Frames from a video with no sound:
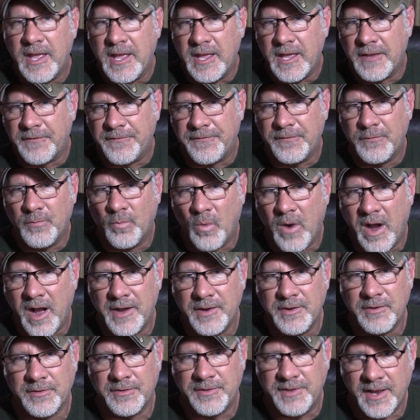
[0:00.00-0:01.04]
If while
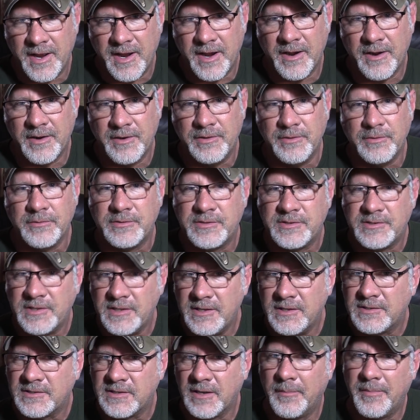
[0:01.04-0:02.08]
you're there, you
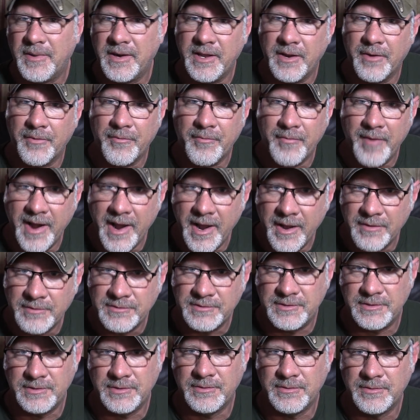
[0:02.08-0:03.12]
see somebody
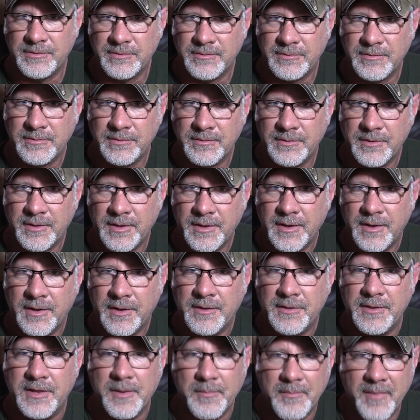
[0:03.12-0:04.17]
around you
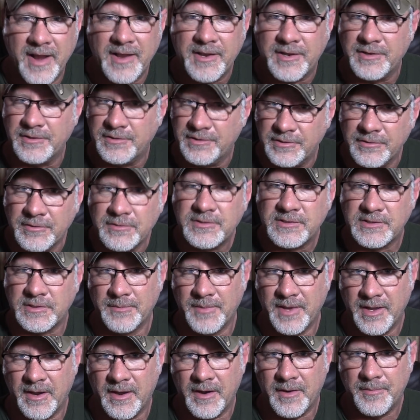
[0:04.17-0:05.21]
that might could use
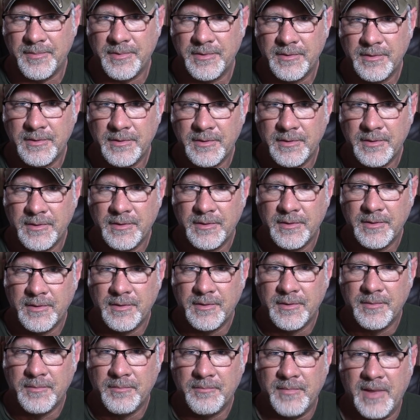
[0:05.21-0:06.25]
some help.
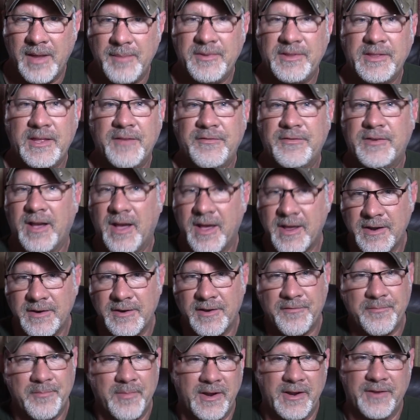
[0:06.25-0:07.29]
Maybe they've got
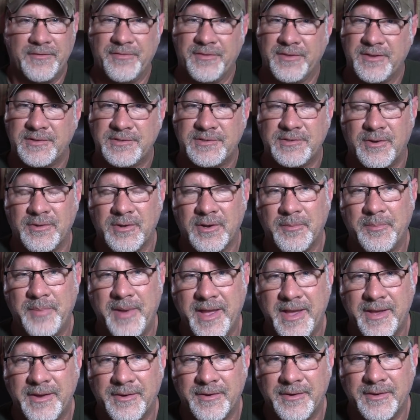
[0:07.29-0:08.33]
enough money for the solar
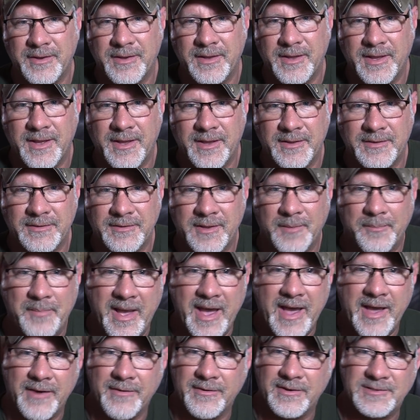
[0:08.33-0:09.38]
panel and the
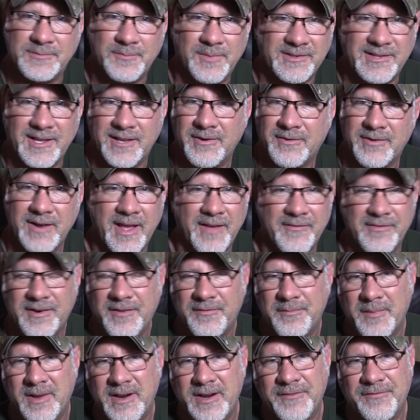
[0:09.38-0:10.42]
batteries, but they don't have
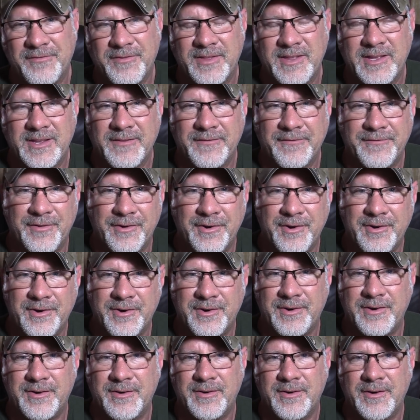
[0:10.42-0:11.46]
enough money for the
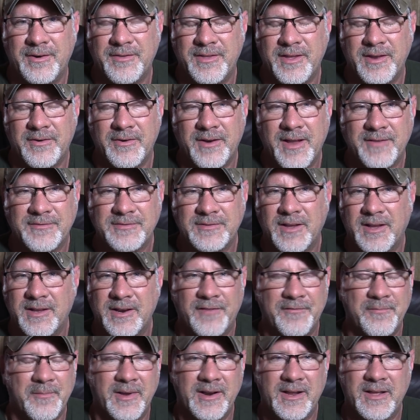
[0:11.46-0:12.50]
inverter, or they don't have
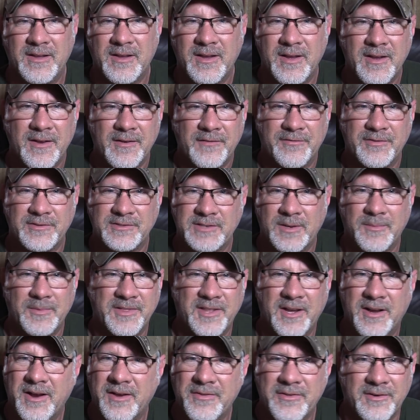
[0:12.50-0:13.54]
enough money for some
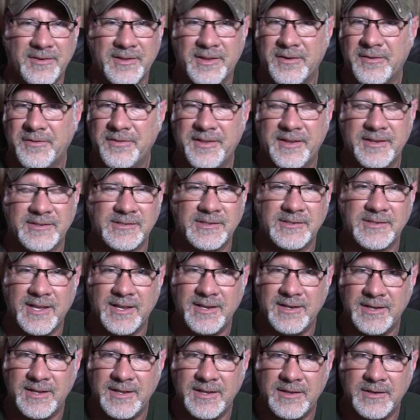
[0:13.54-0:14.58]
of the other little things that
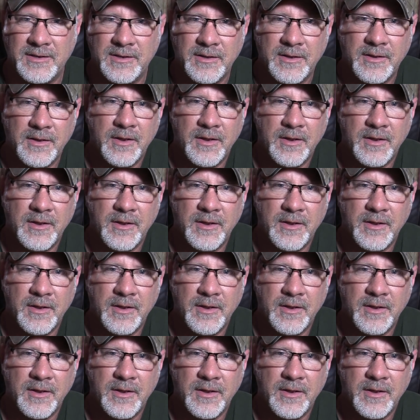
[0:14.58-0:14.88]
they need.